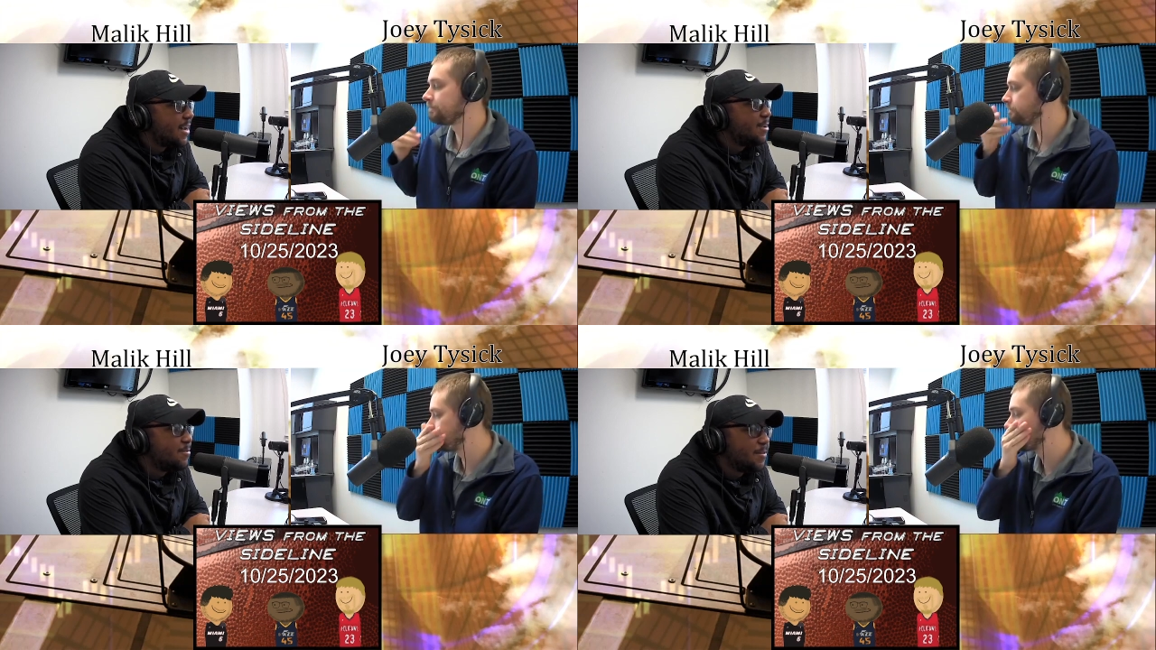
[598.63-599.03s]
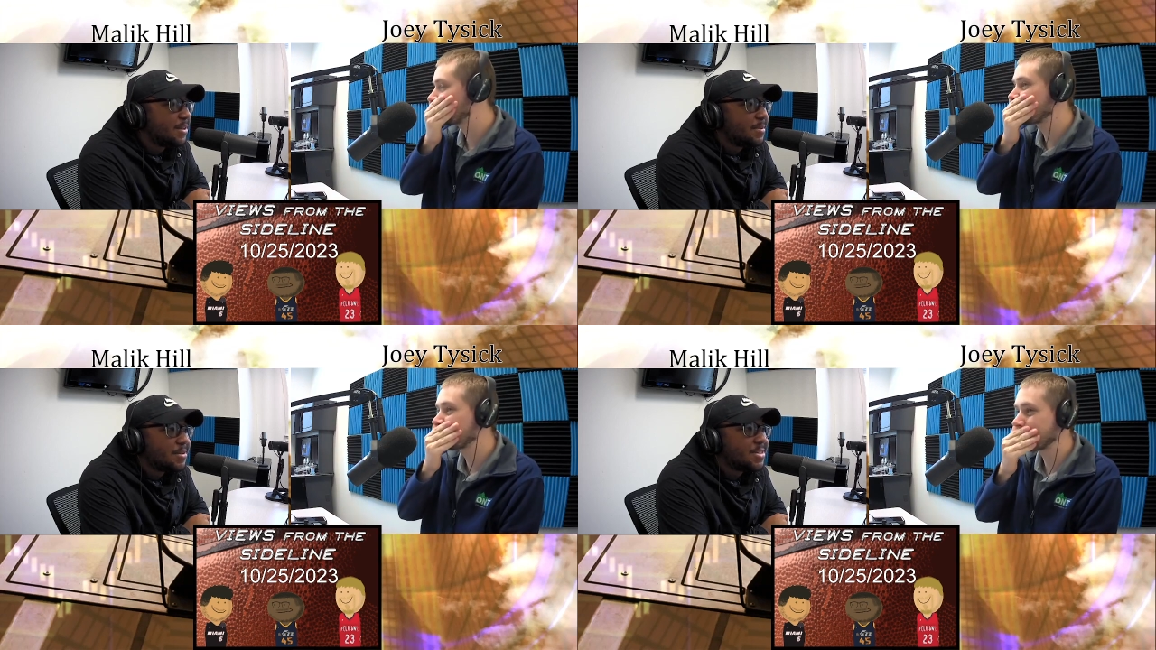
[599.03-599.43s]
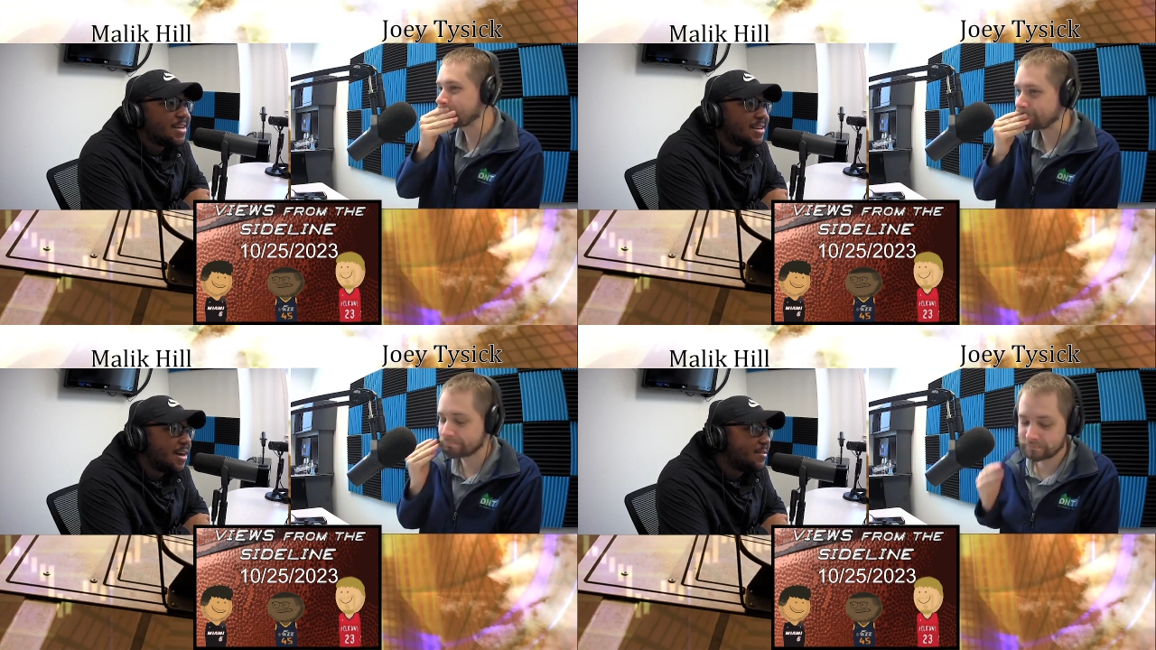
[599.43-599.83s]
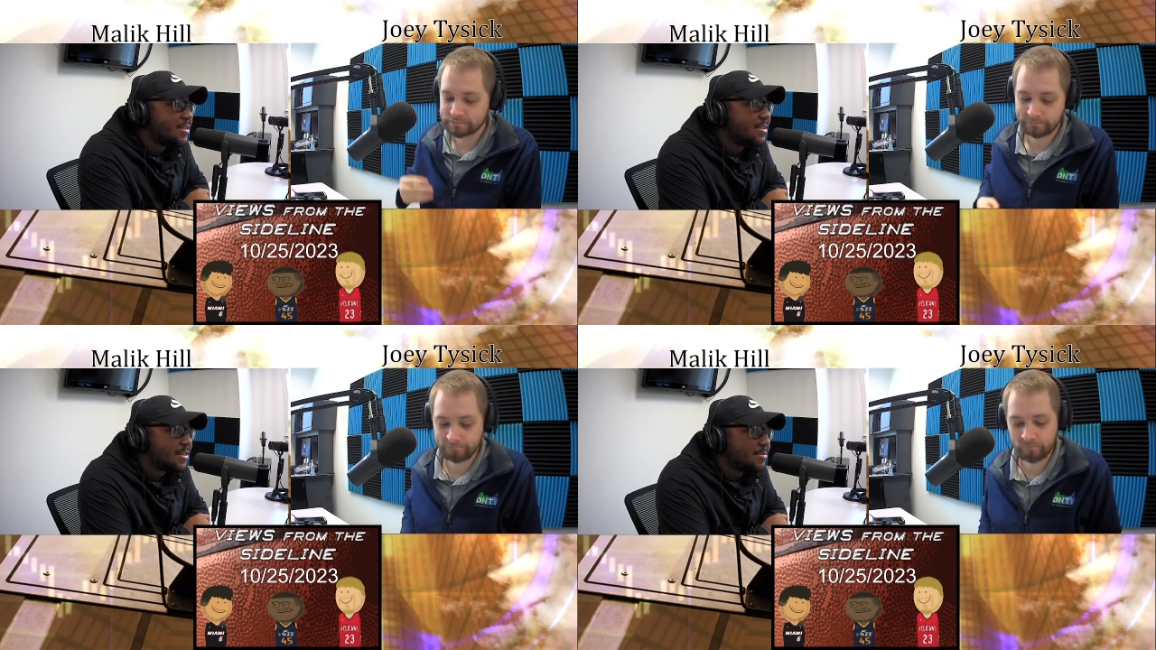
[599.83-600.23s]
Speaker 1: How do you feel about Jaden
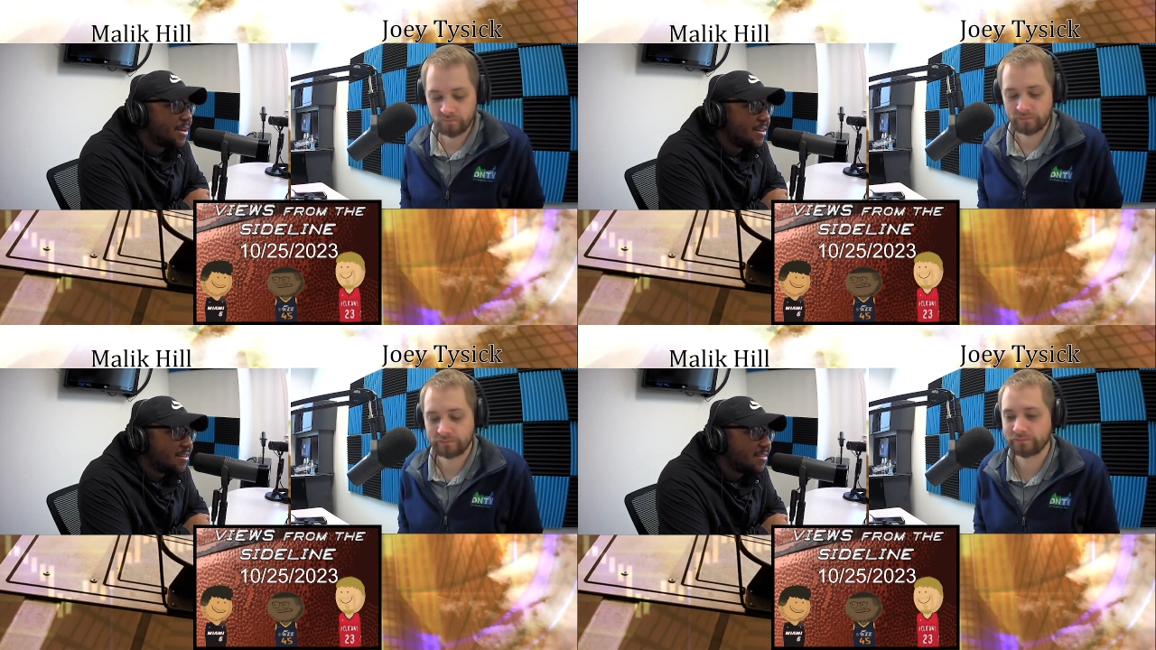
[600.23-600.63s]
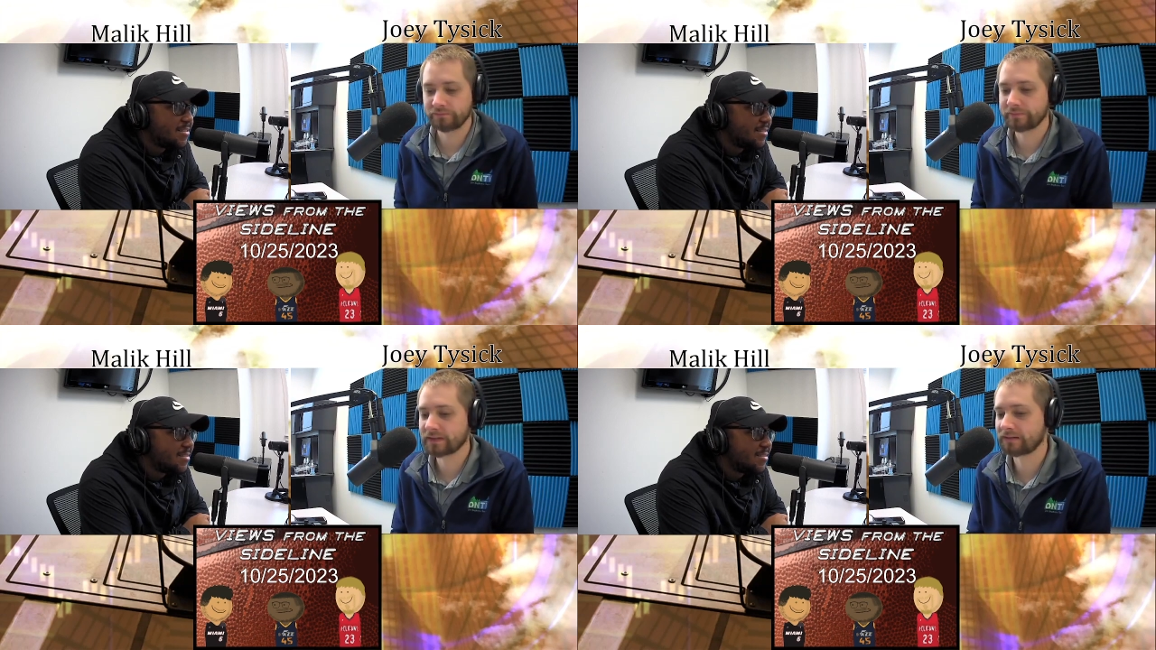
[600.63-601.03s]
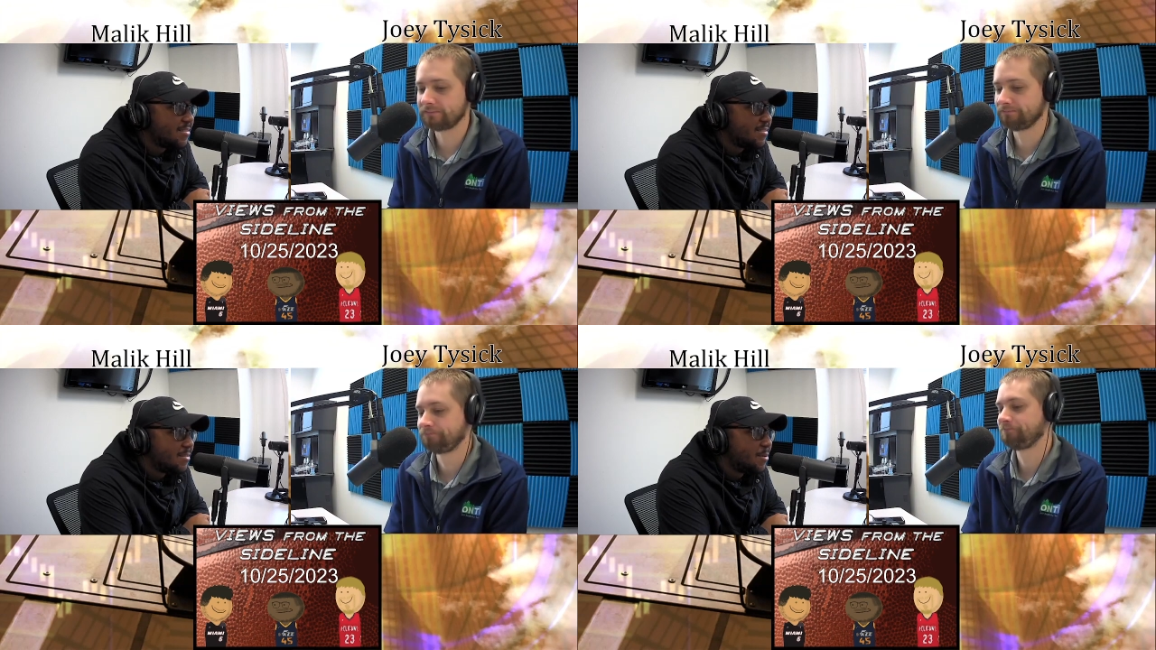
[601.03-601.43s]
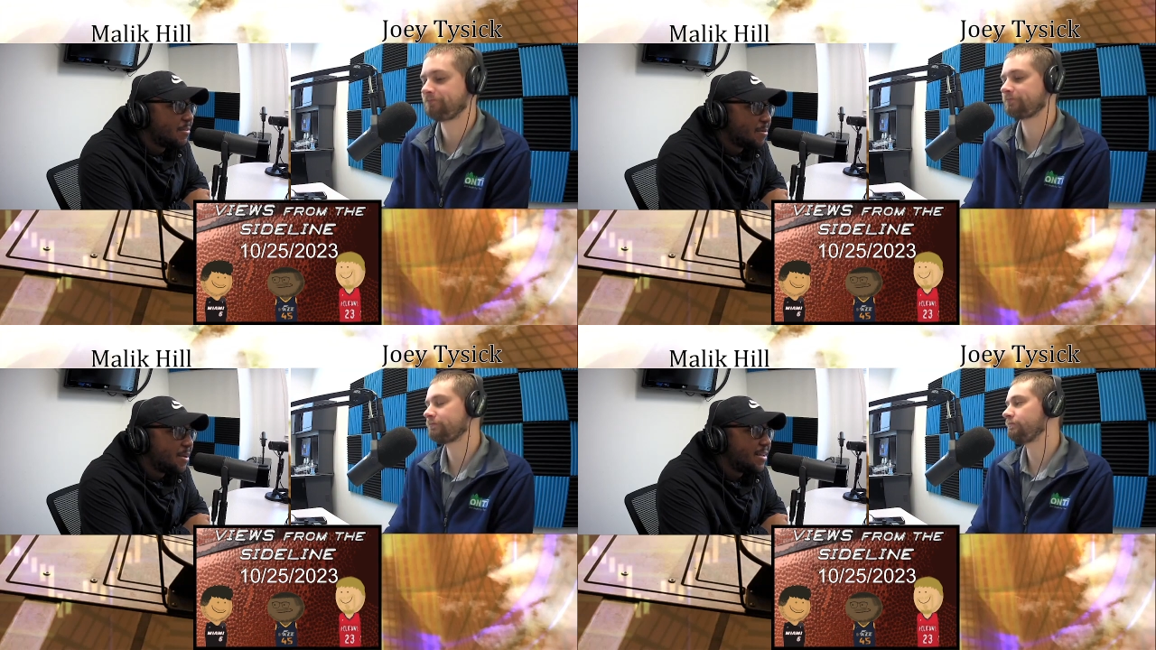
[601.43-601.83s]
Ivey six man
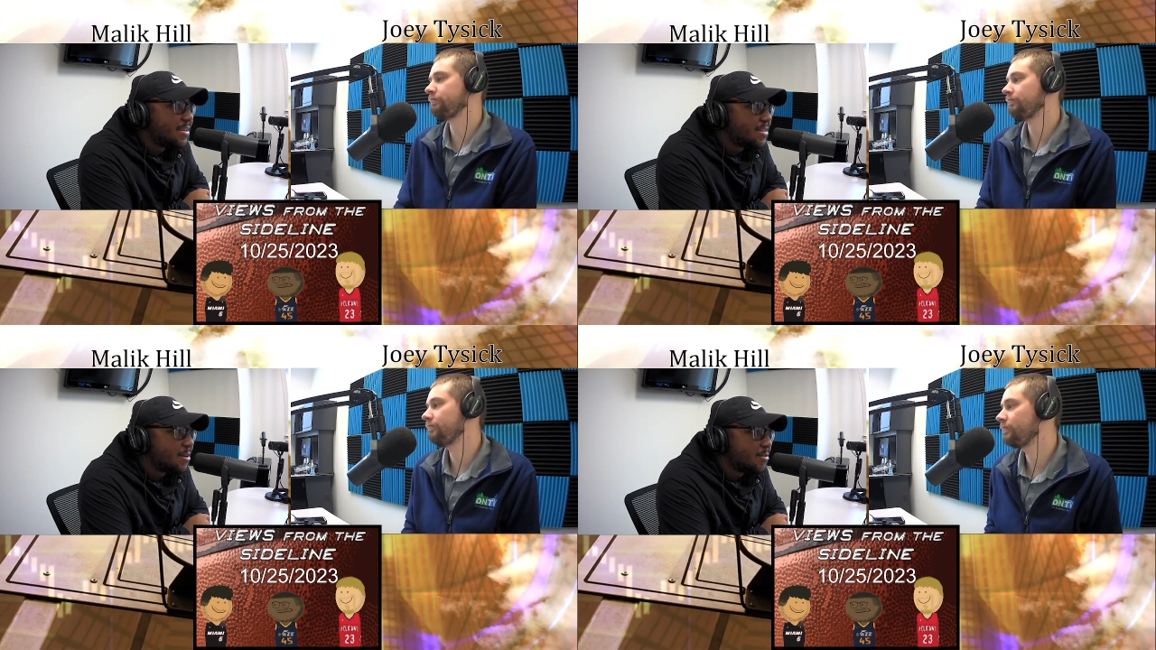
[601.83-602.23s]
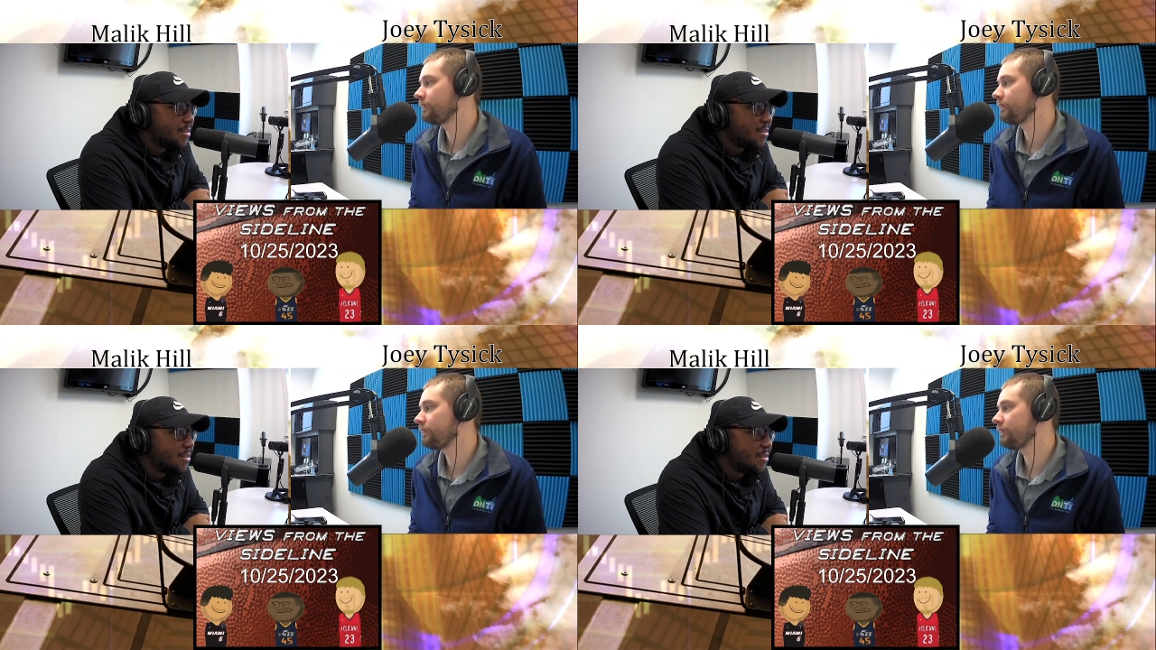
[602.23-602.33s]
when everybody gets